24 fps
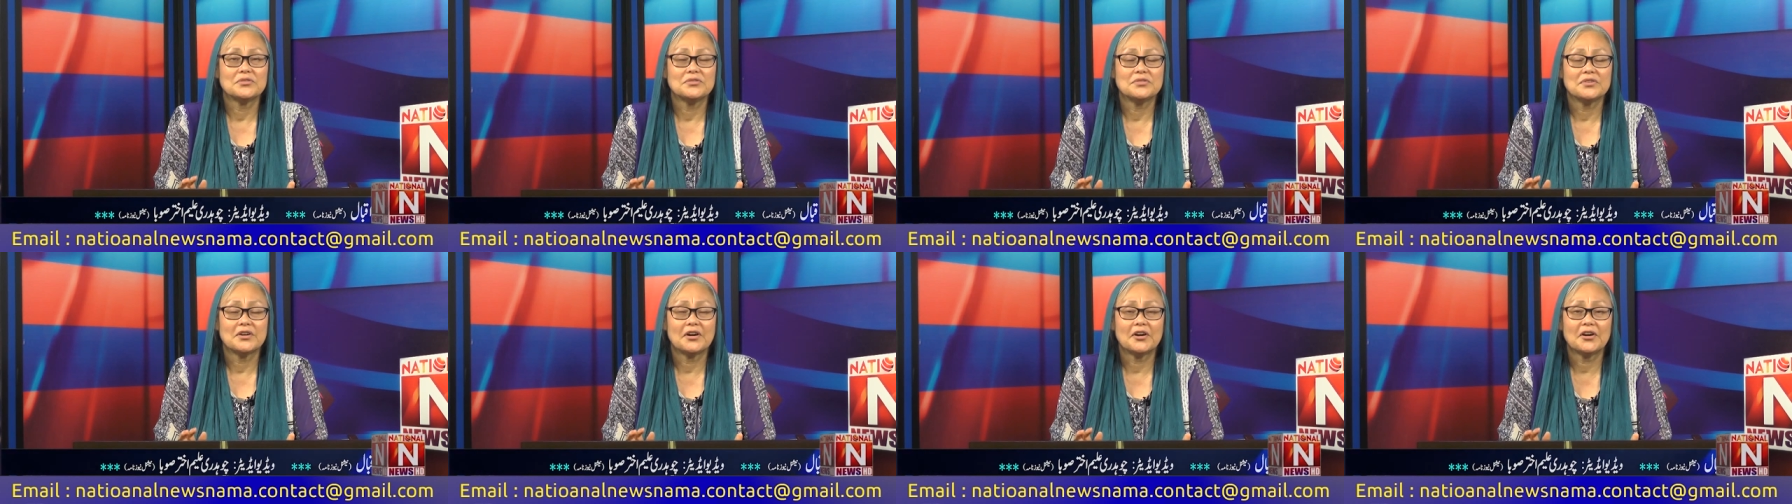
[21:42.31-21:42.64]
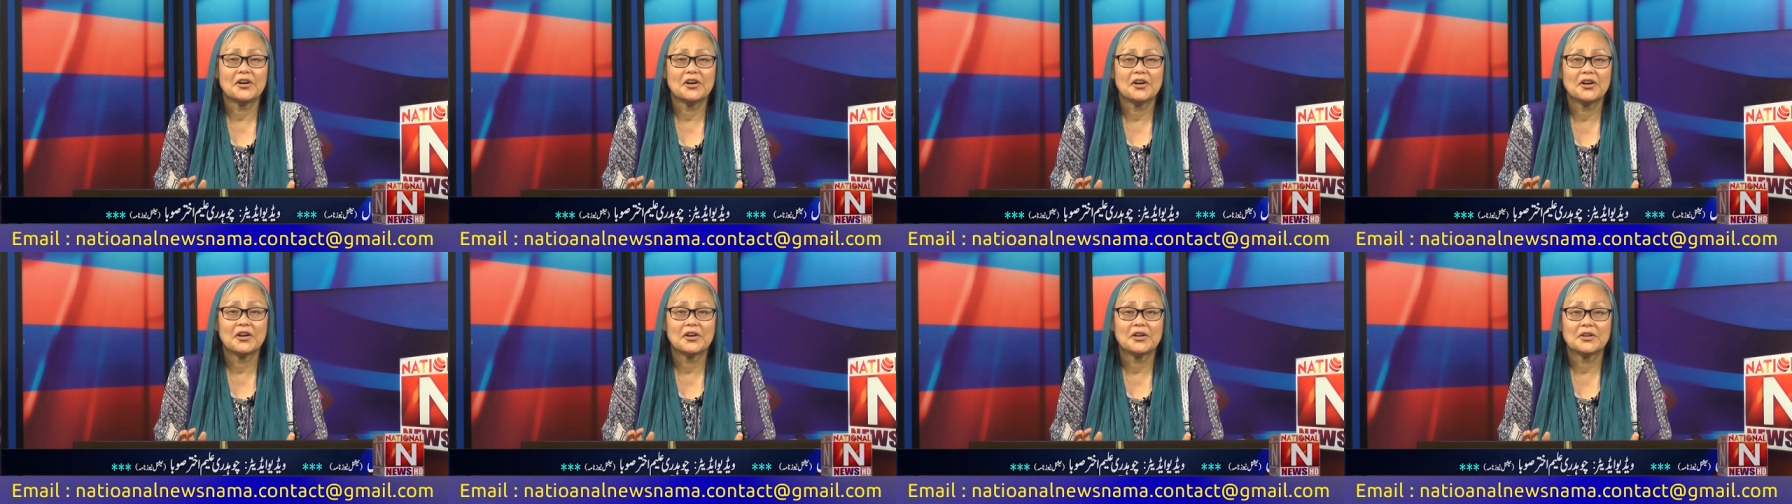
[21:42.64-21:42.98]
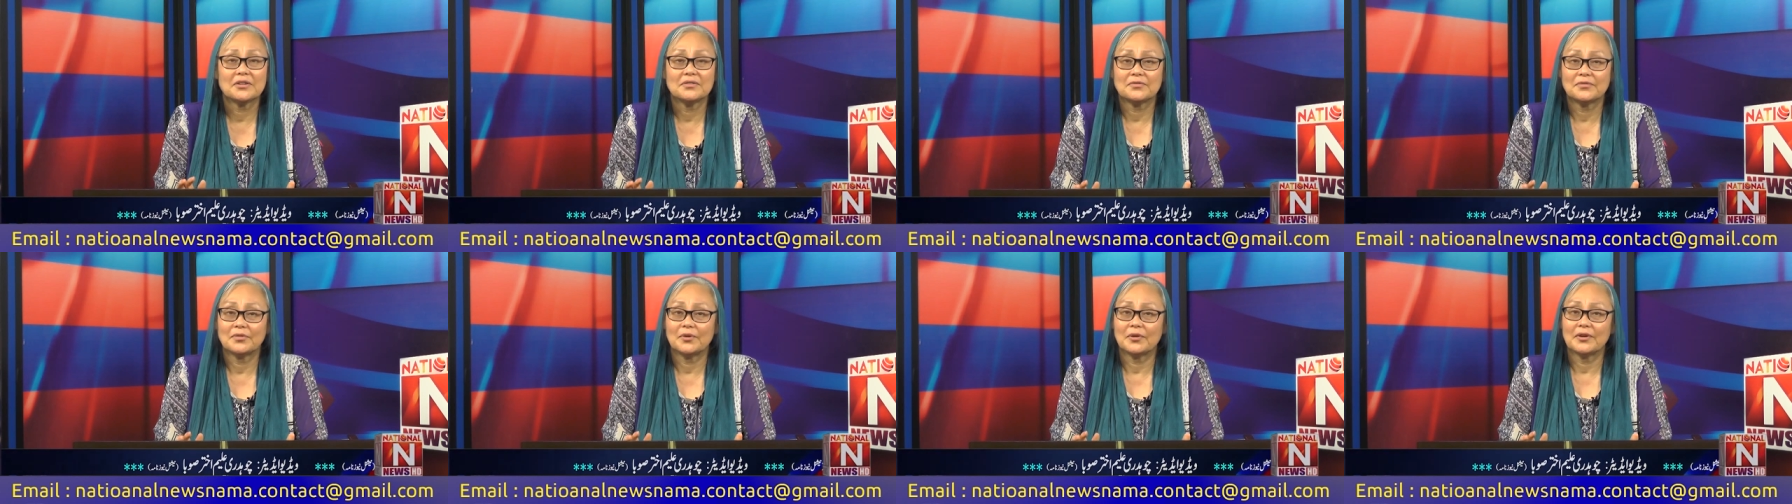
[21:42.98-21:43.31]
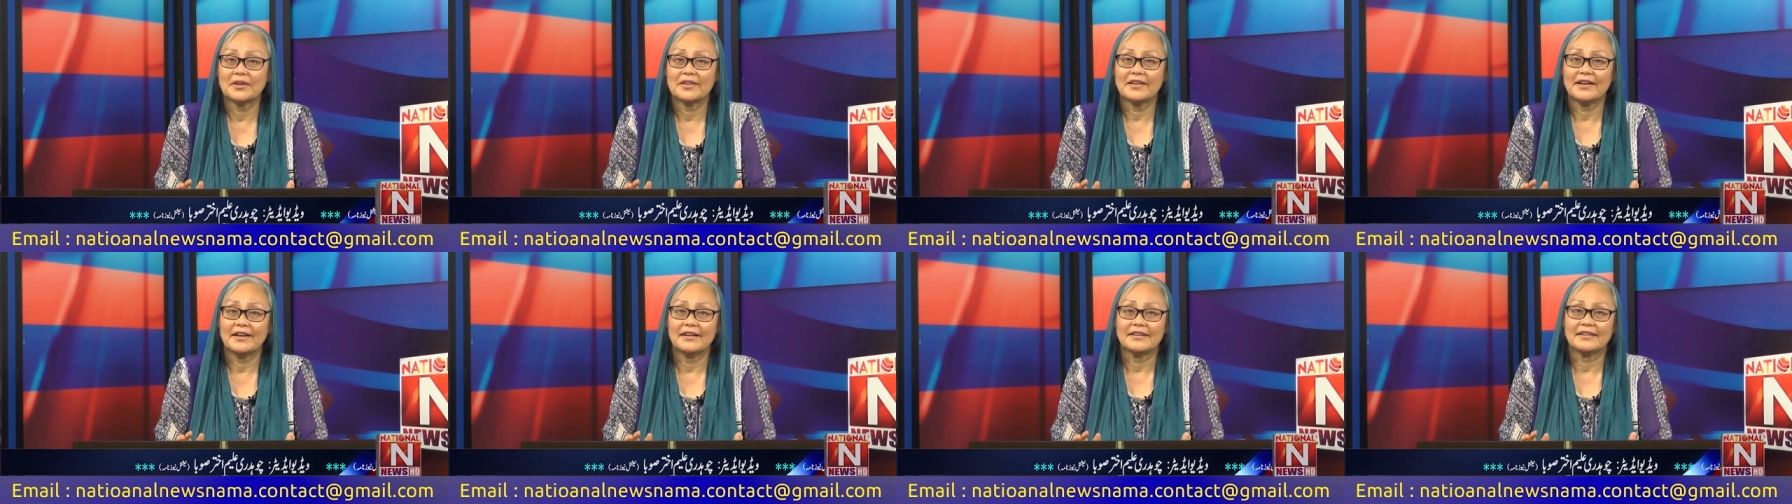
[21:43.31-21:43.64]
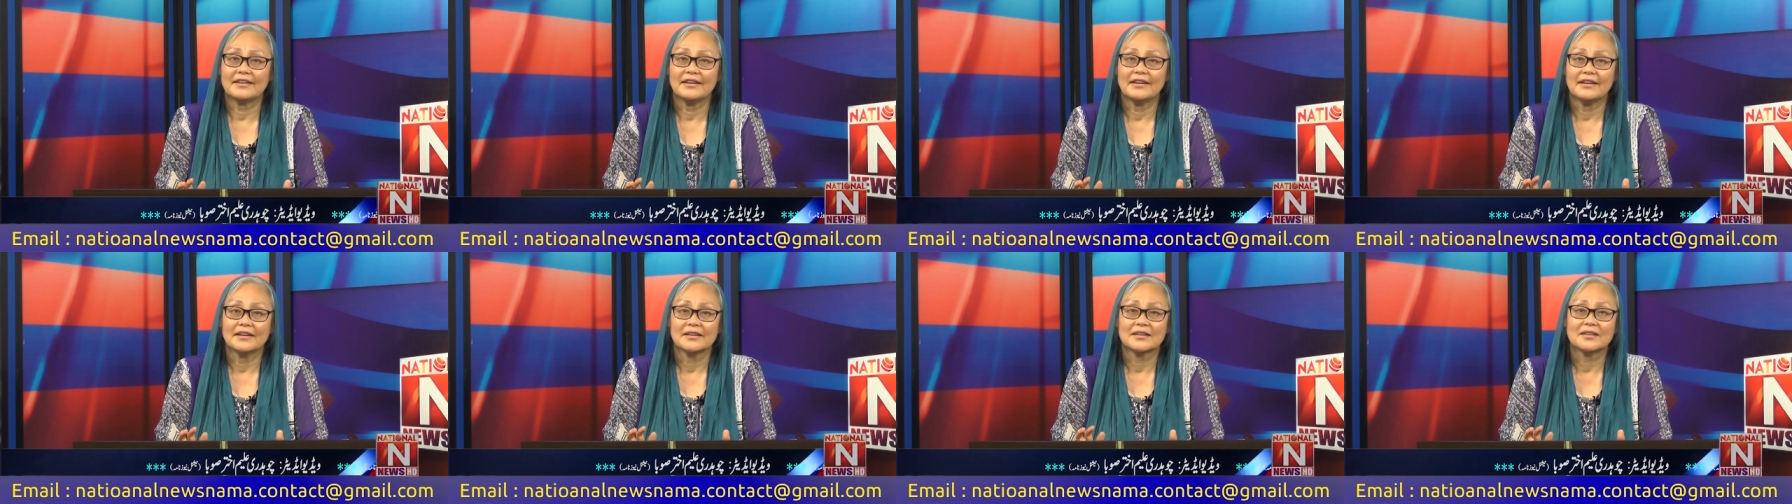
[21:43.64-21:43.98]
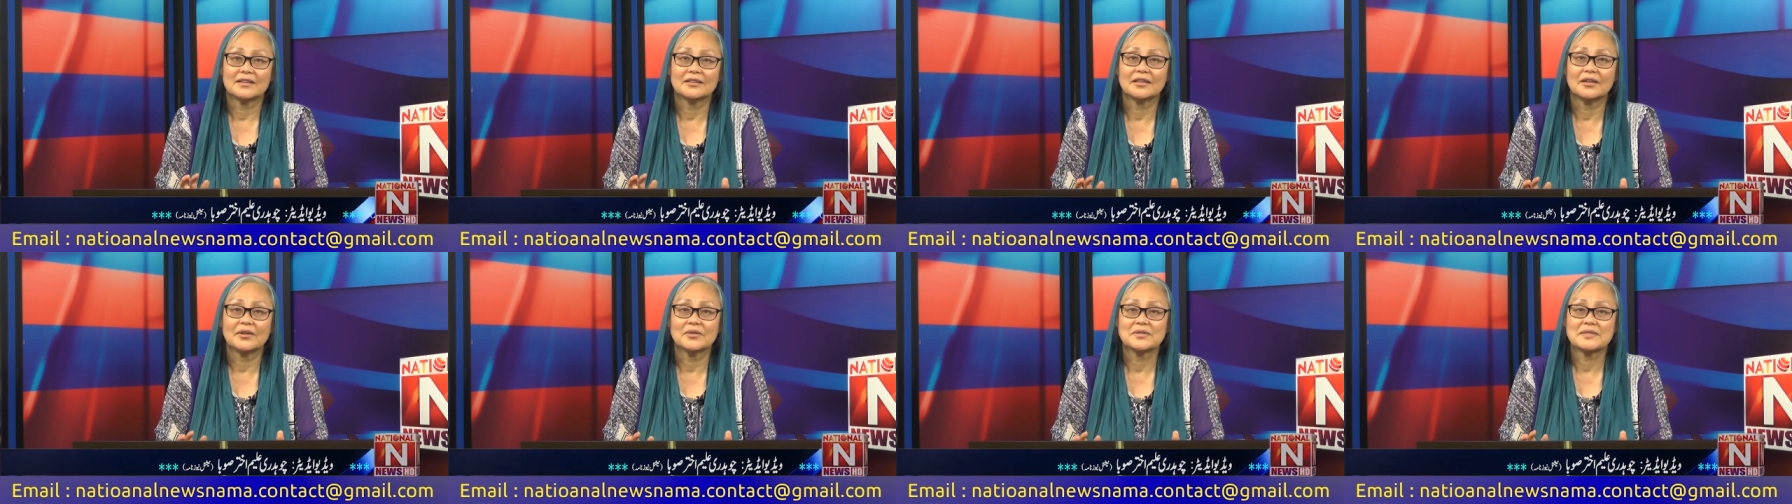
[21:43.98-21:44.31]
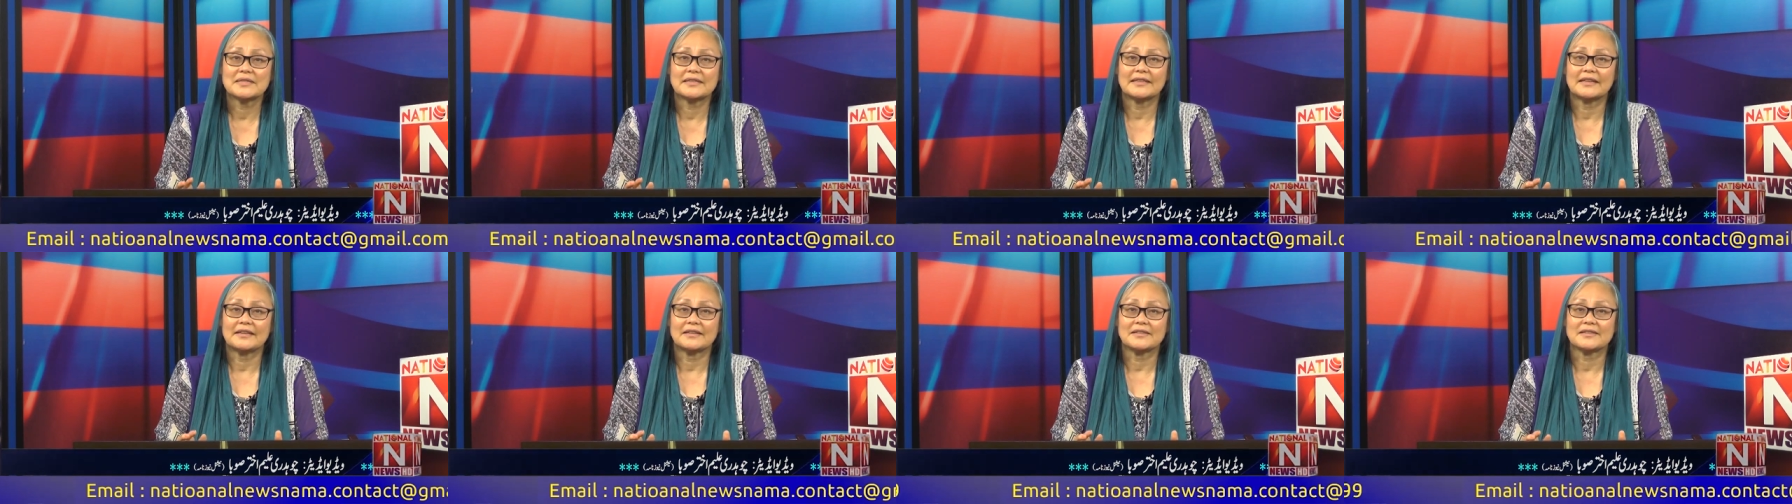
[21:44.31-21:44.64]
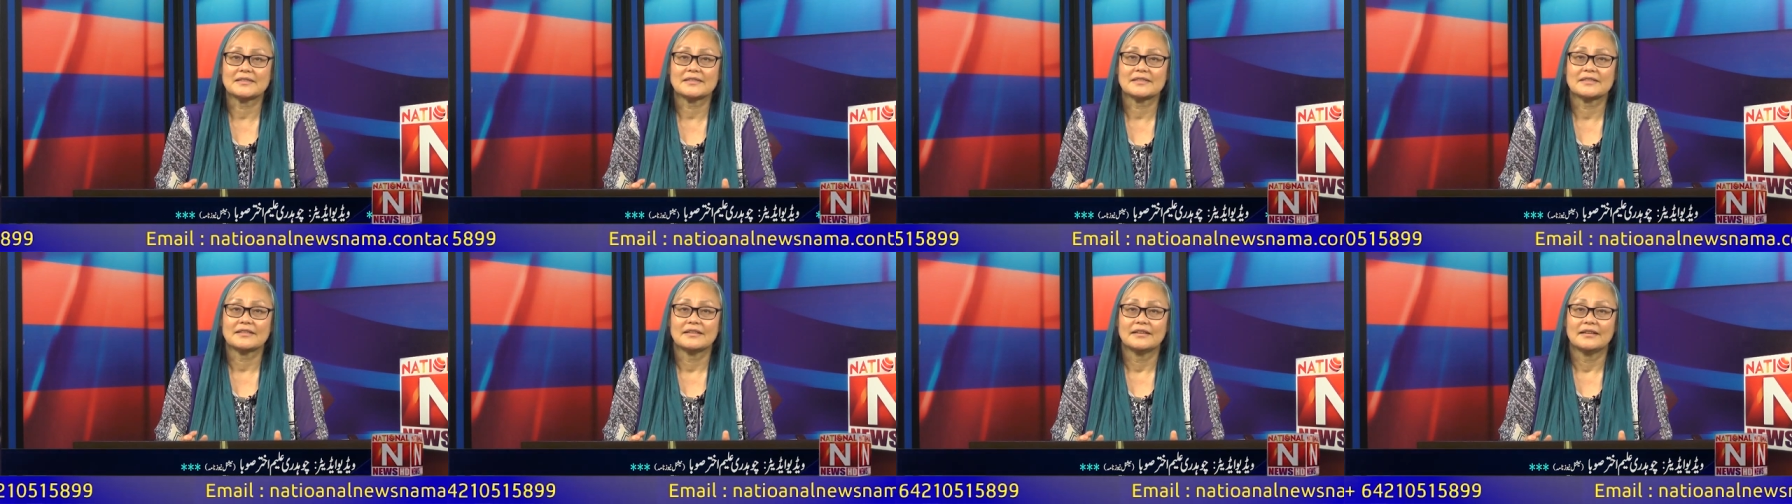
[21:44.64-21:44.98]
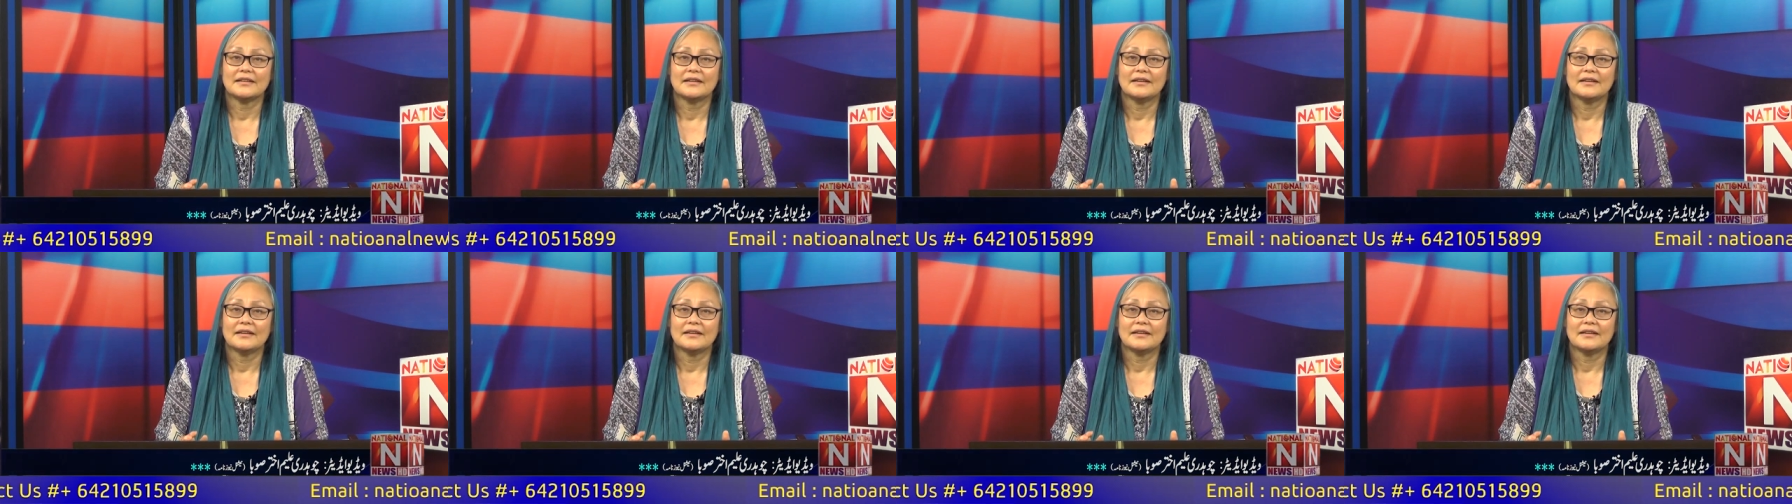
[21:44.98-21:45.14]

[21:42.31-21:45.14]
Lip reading: yearn for that closeness.